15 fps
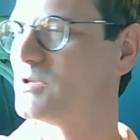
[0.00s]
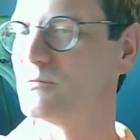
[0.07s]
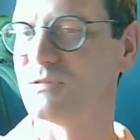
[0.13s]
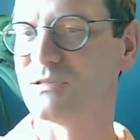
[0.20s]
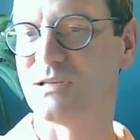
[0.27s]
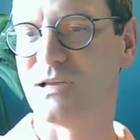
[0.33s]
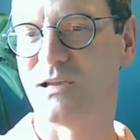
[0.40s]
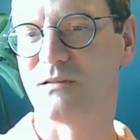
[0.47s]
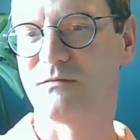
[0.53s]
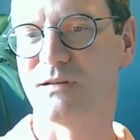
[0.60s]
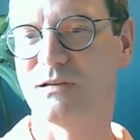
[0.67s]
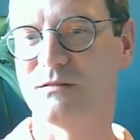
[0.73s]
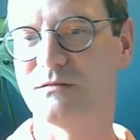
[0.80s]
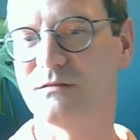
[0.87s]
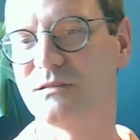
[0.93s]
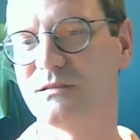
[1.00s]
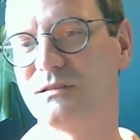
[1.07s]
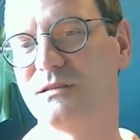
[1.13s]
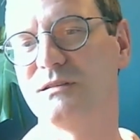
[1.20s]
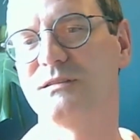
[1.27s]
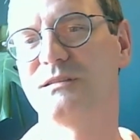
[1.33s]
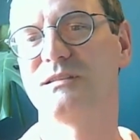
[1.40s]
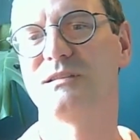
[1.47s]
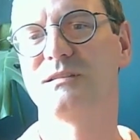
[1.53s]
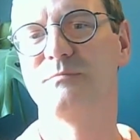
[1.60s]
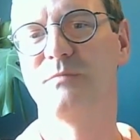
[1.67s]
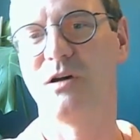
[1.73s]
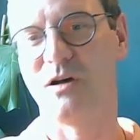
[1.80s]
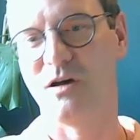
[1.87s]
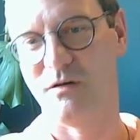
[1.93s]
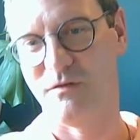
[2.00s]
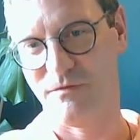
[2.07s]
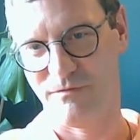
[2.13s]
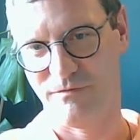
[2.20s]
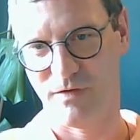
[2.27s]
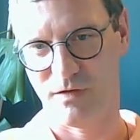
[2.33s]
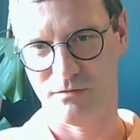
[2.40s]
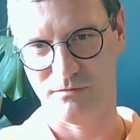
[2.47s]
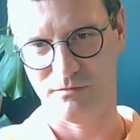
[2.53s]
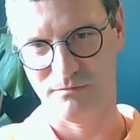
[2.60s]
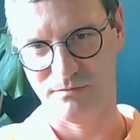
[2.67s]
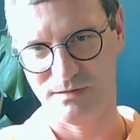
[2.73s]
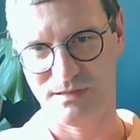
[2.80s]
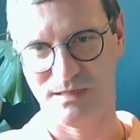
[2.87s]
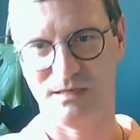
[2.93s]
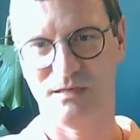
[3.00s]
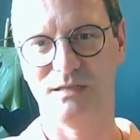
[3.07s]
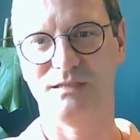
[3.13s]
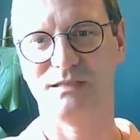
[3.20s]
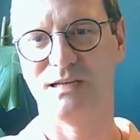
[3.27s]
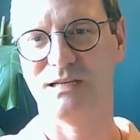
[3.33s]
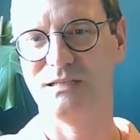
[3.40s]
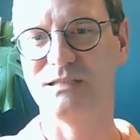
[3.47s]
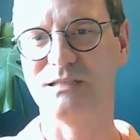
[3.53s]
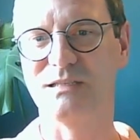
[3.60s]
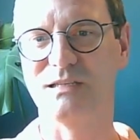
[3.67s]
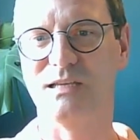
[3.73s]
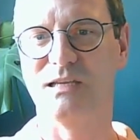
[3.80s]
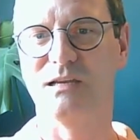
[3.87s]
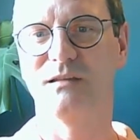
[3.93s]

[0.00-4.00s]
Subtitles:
you were saying around smartphones and identity,